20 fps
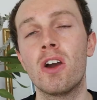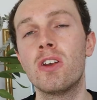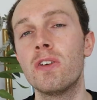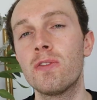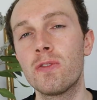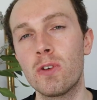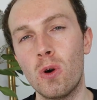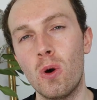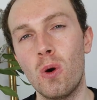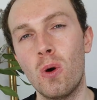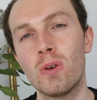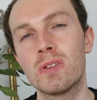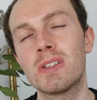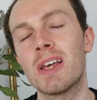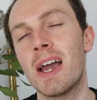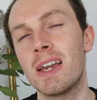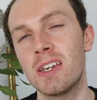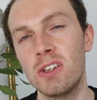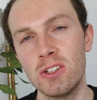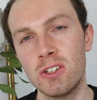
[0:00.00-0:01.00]
And of
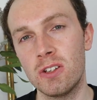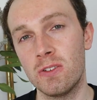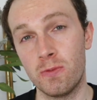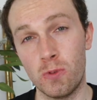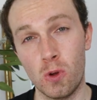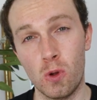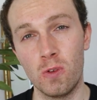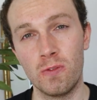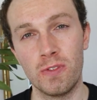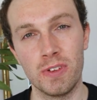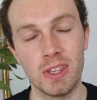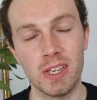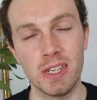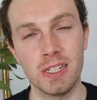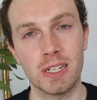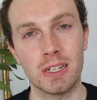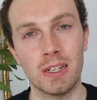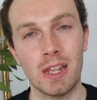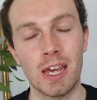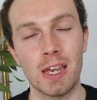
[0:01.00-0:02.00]
course, I used to fall for
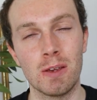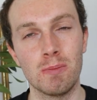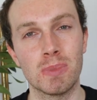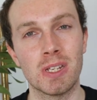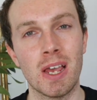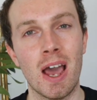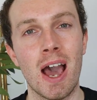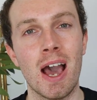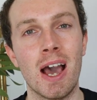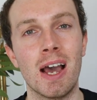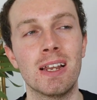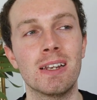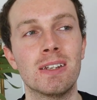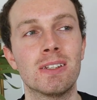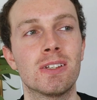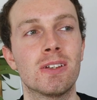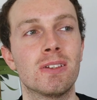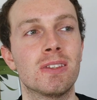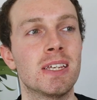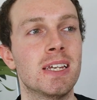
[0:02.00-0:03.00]
these claims
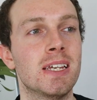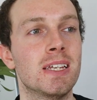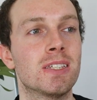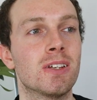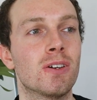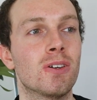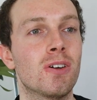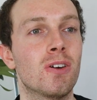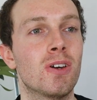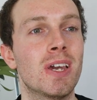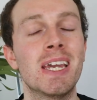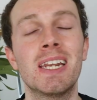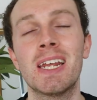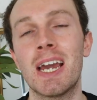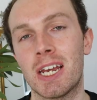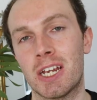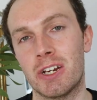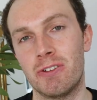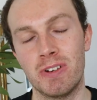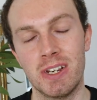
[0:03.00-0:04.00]
and these
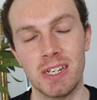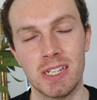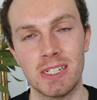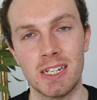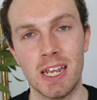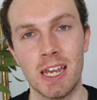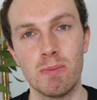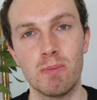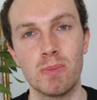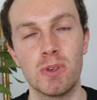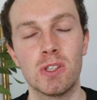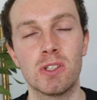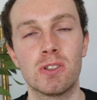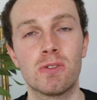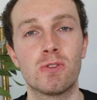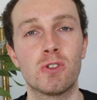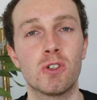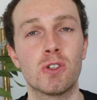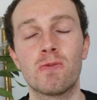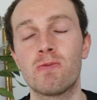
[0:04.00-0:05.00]
inaccurate
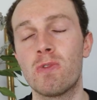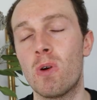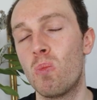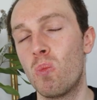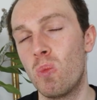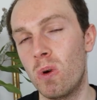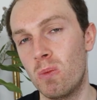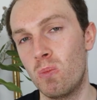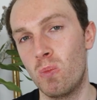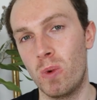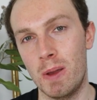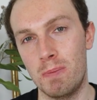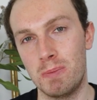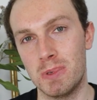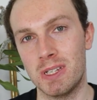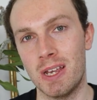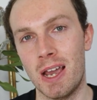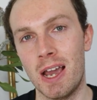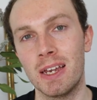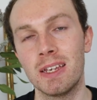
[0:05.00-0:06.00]
statements just from one
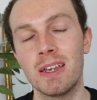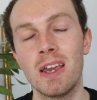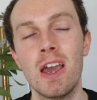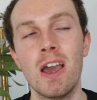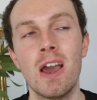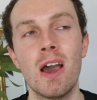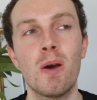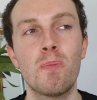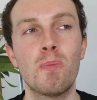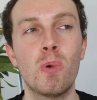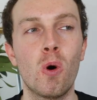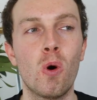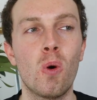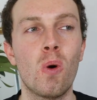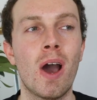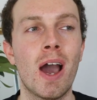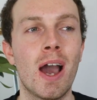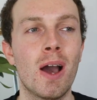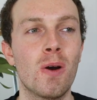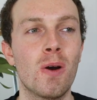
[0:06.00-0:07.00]
website, but
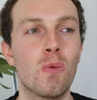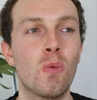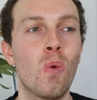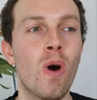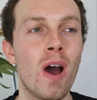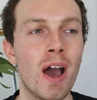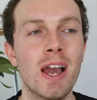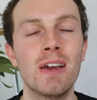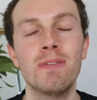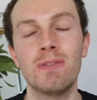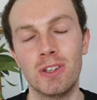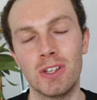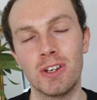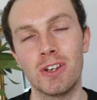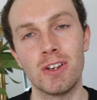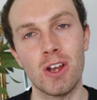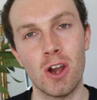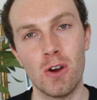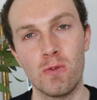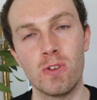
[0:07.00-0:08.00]
what I've
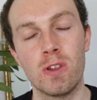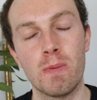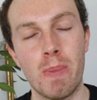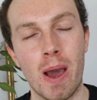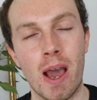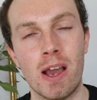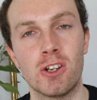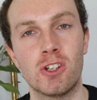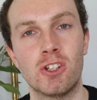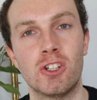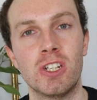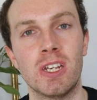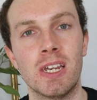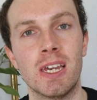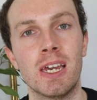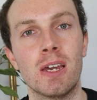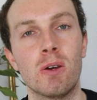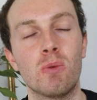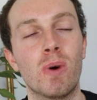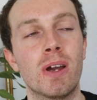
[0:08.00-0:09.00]
learned over the past
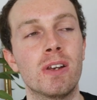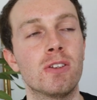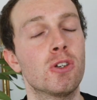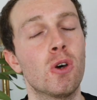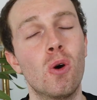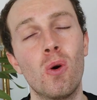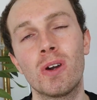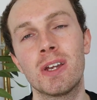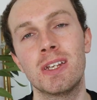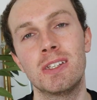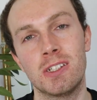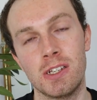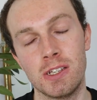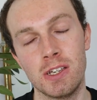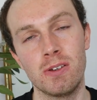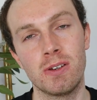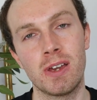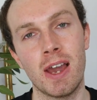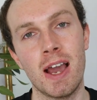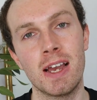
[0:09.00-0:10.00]
year when talking to
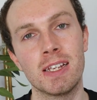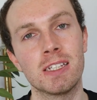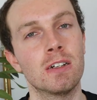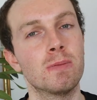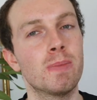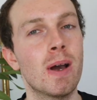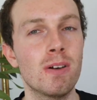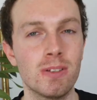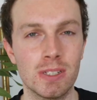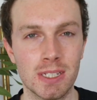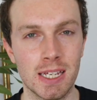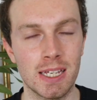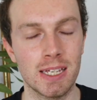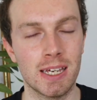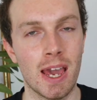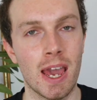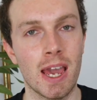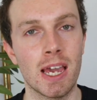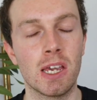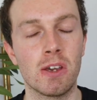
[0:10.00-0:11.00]
you guys about
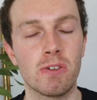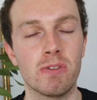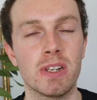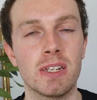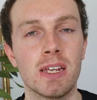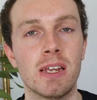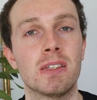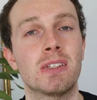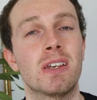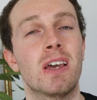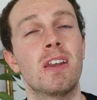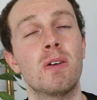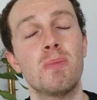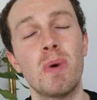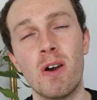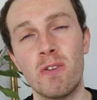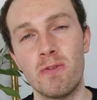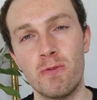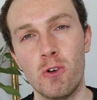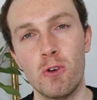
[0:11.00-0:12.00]
skincare ingredients and
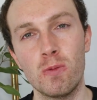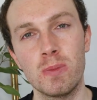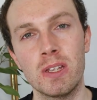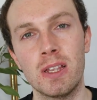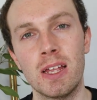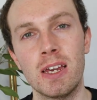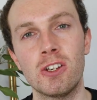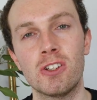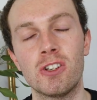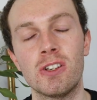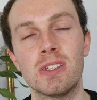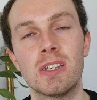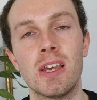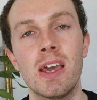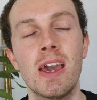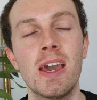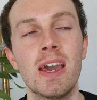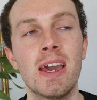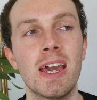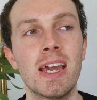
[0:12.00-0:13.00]
about formulations
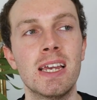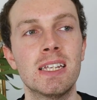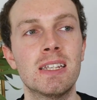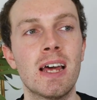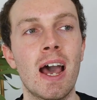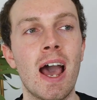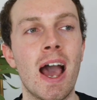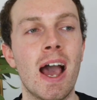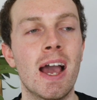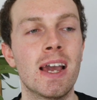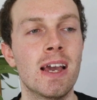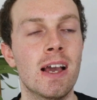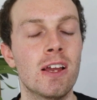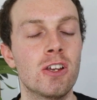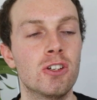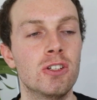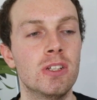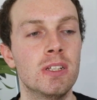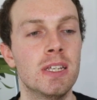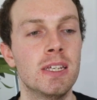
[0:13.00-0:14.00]
is that I
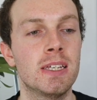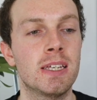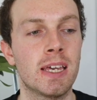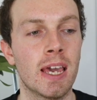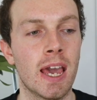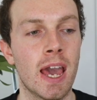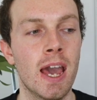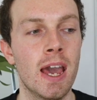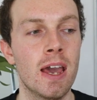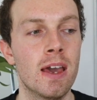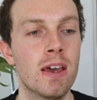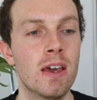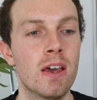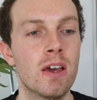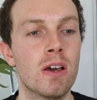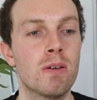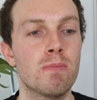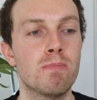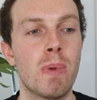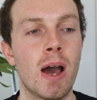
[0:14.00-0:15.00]
actually get
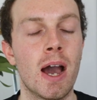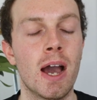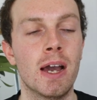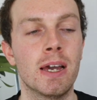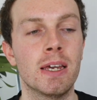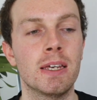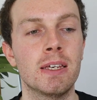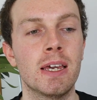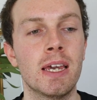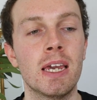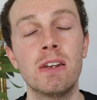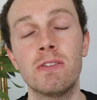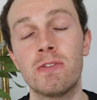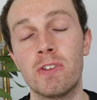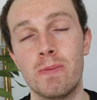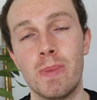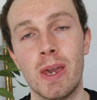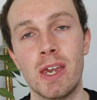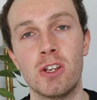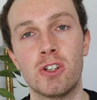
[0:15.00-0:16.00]
my
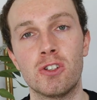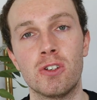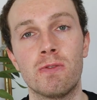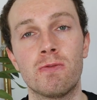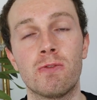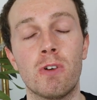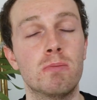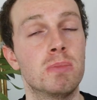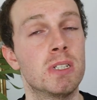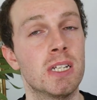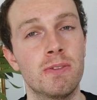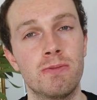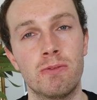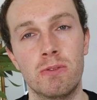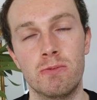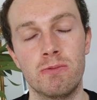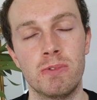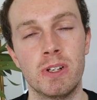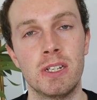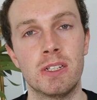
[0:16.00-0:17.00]
information from
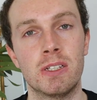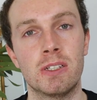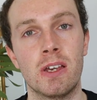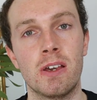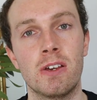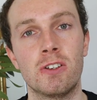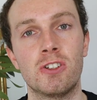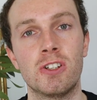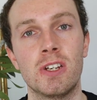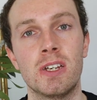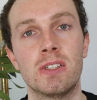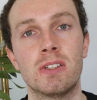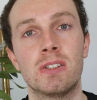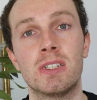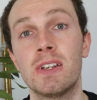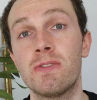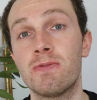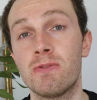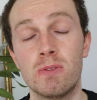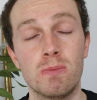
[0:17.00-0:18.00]
different researches,
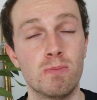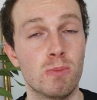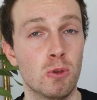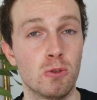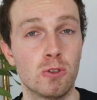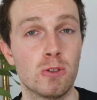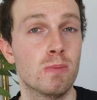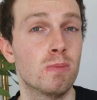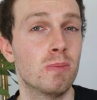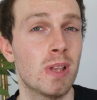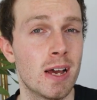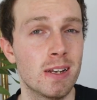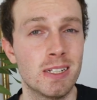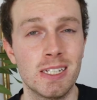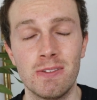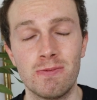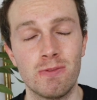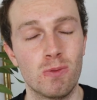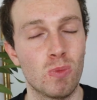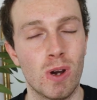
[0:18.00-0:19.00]
different multi
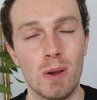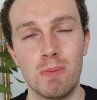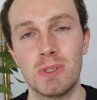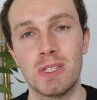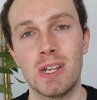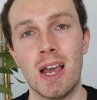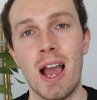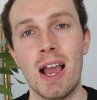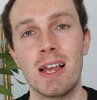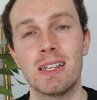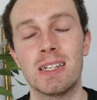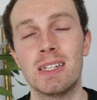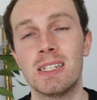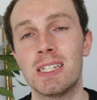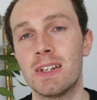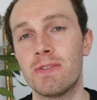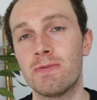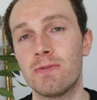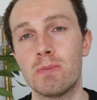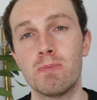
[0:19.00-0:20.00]
like different websites
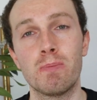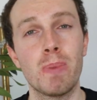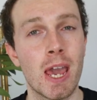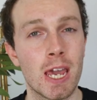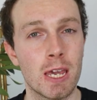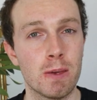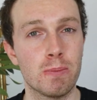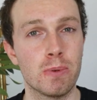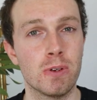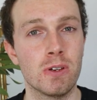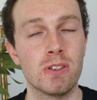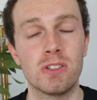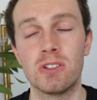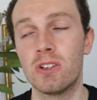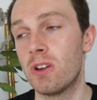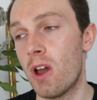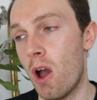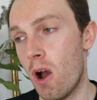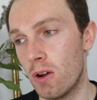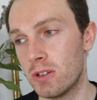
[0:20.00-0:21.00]
and different
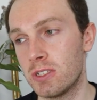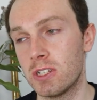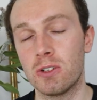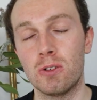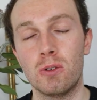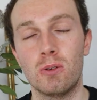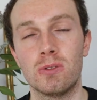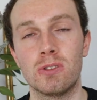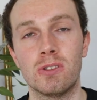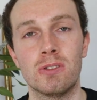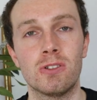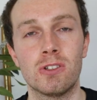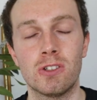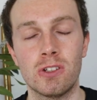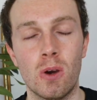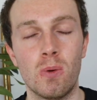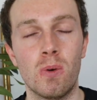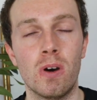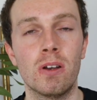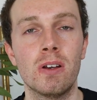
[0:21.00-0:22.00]
papers and articles and
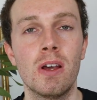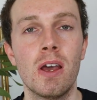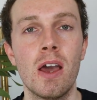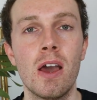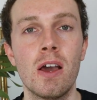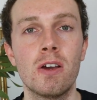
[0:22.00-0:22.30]
so on,